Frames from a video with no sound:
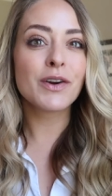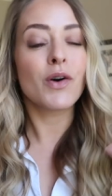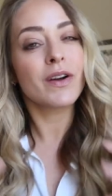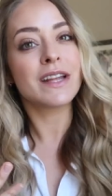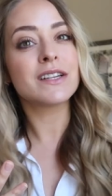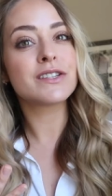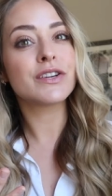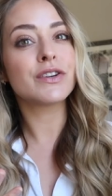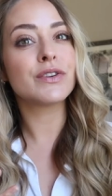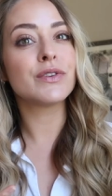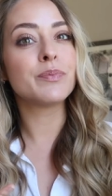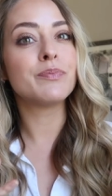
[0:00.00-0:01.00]
gotten
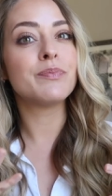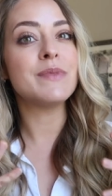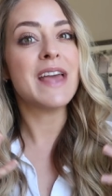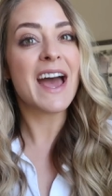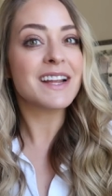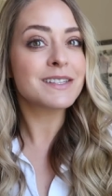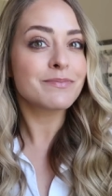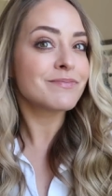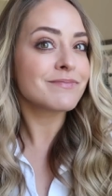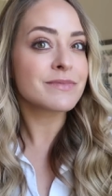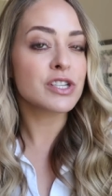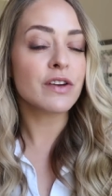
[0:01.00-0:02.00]
into yet
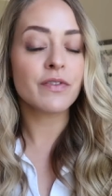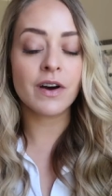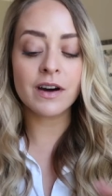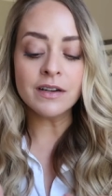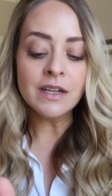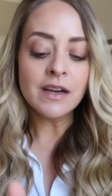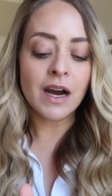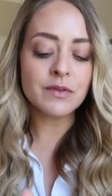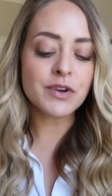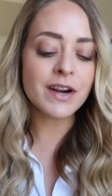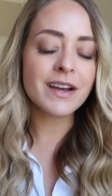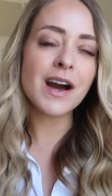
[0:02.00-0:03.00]
so far.
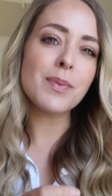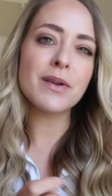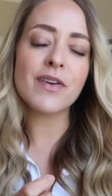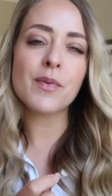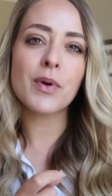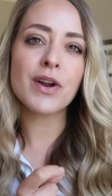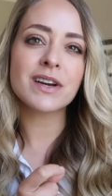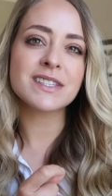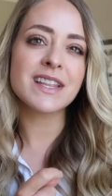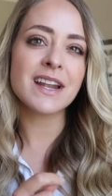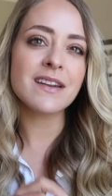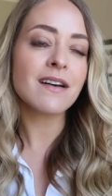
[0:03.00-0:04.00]
I've tried a couple of her
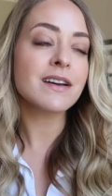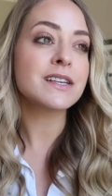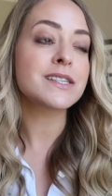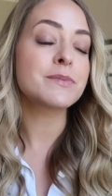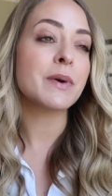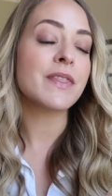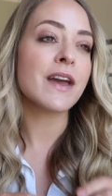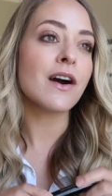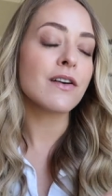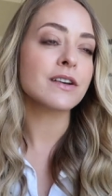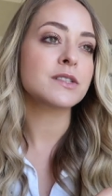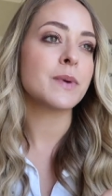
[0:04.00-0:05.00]
products and they're nice, but they
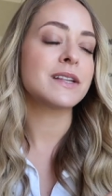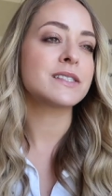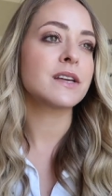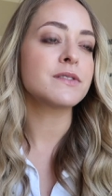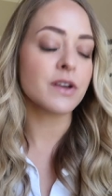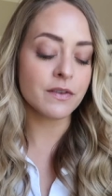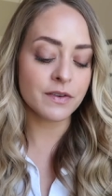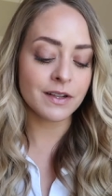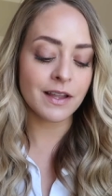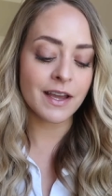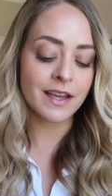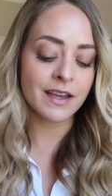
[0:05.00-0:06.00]
are expensive, so I
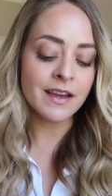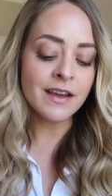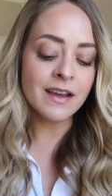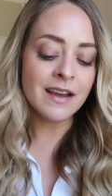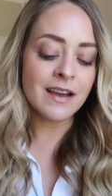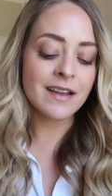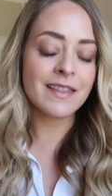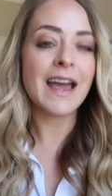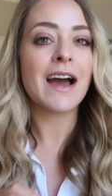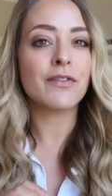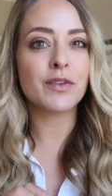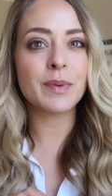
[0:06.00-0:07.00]
feel like they
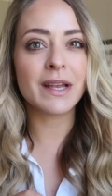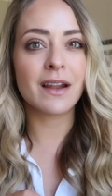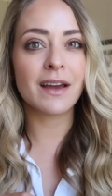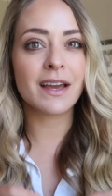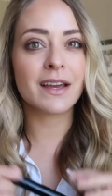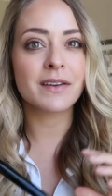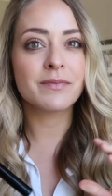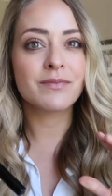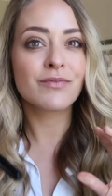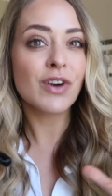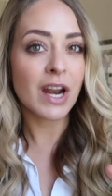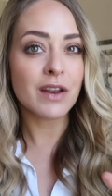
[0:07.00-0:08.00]
have to be like
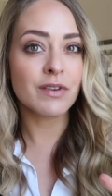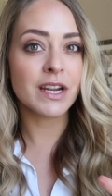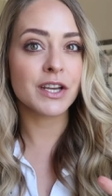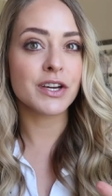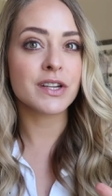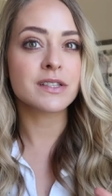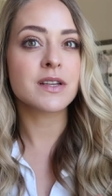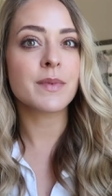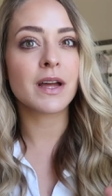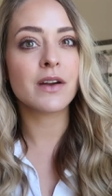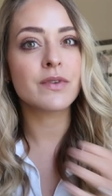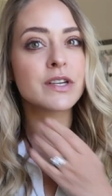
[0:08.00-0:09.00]
really, really good and
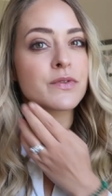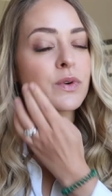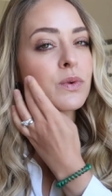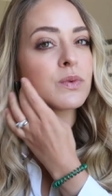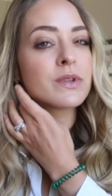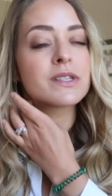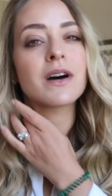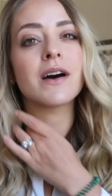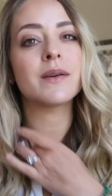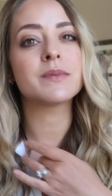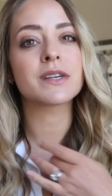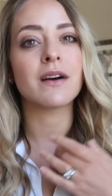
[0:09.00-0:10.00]
something I reach for all the
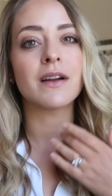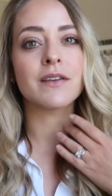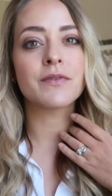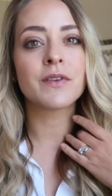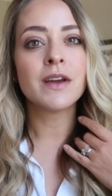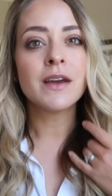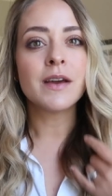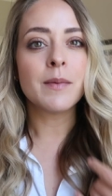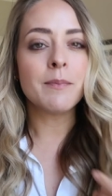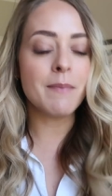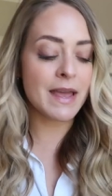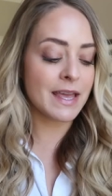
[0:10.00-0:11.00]
time to kind of
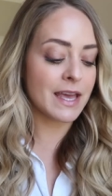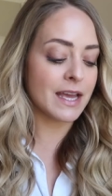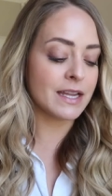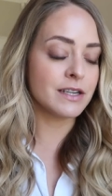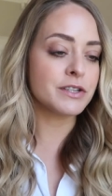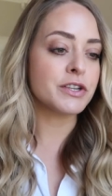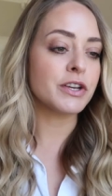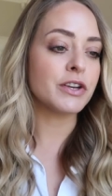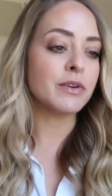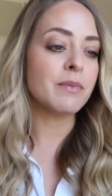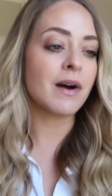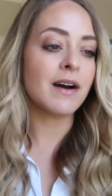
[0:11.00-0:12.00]
make it
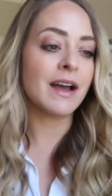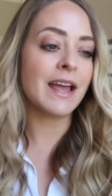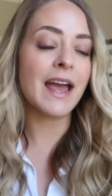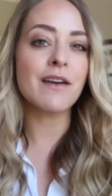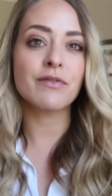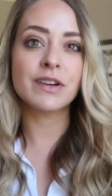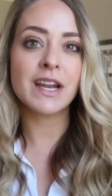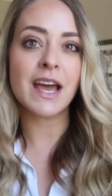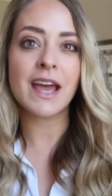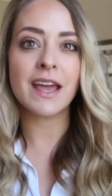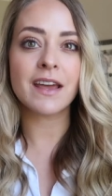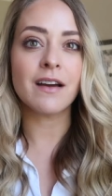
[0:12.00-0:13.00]
into my
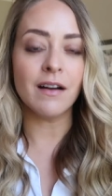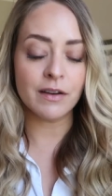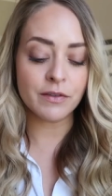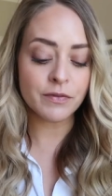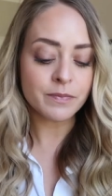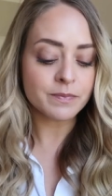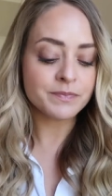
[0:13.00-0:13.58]
everyday kind of